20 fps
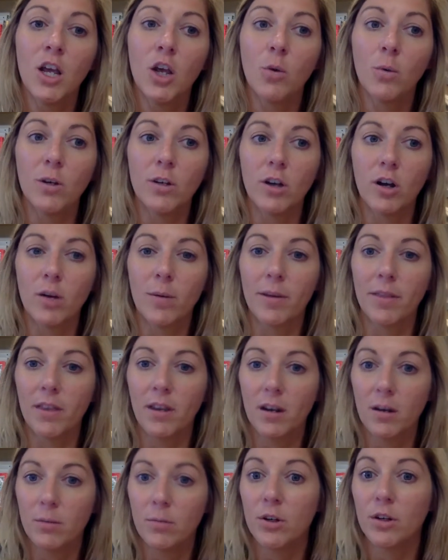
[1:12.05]
We talk about the
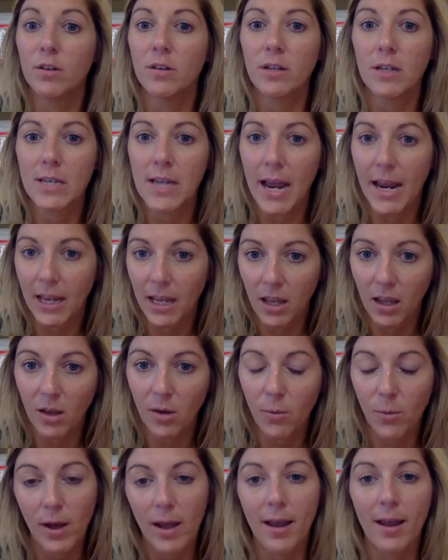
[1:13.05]
numbers and taking
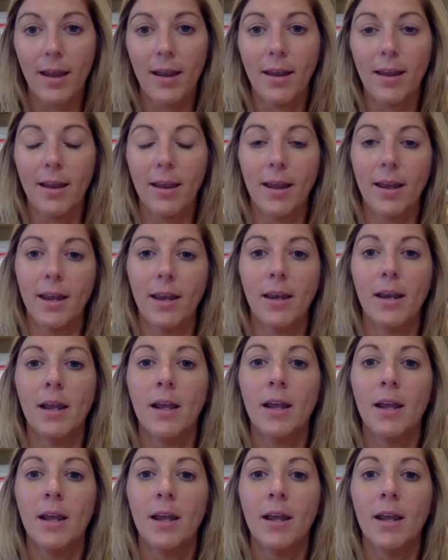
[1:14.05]
away and